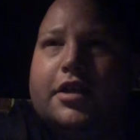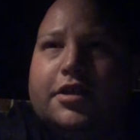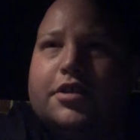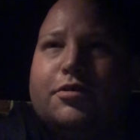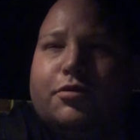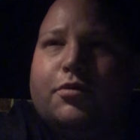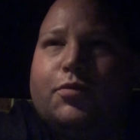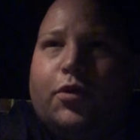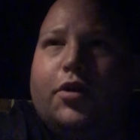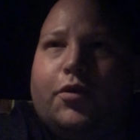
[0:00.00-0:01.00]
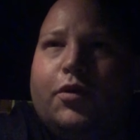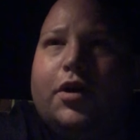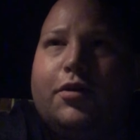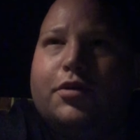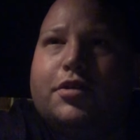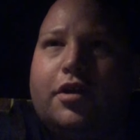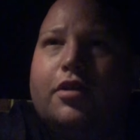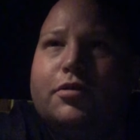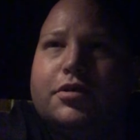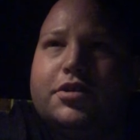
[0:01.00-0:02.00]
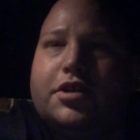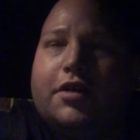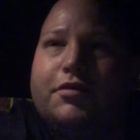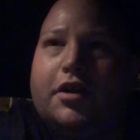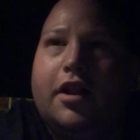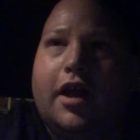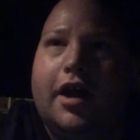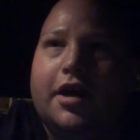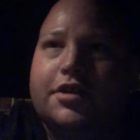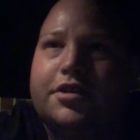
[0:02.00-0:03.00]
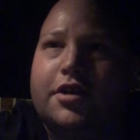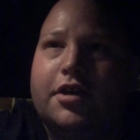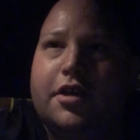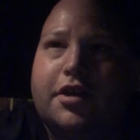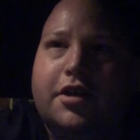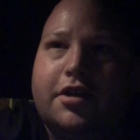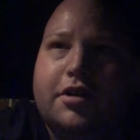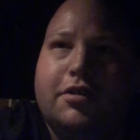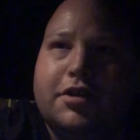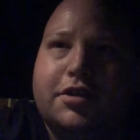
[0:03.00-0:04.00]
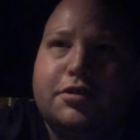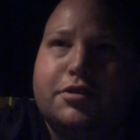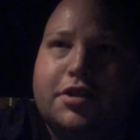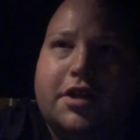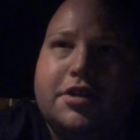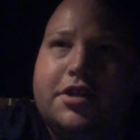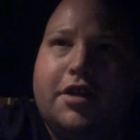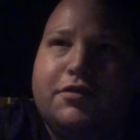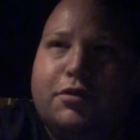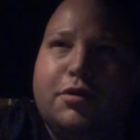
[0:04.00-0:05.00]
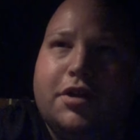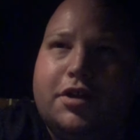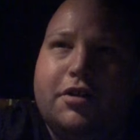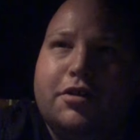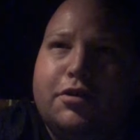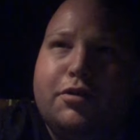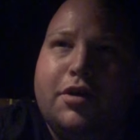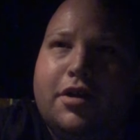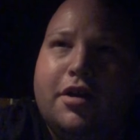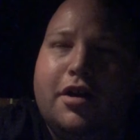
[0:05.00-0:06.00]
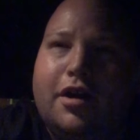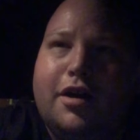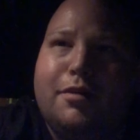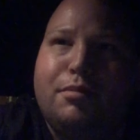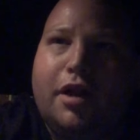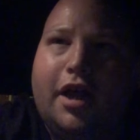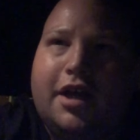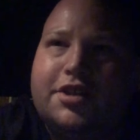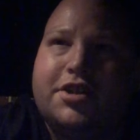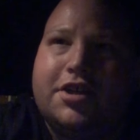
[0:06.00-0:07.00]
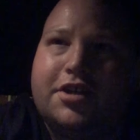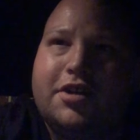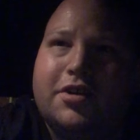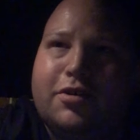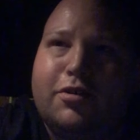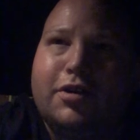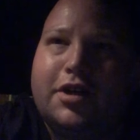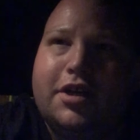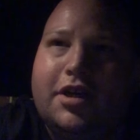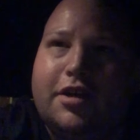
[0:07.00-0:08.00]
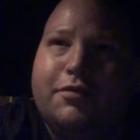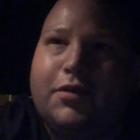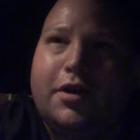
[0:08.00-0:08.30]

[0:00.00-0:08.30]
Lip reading: doesn't work well with gluing stuff to glass. You can only use that stuff to really glue plastic or any kind of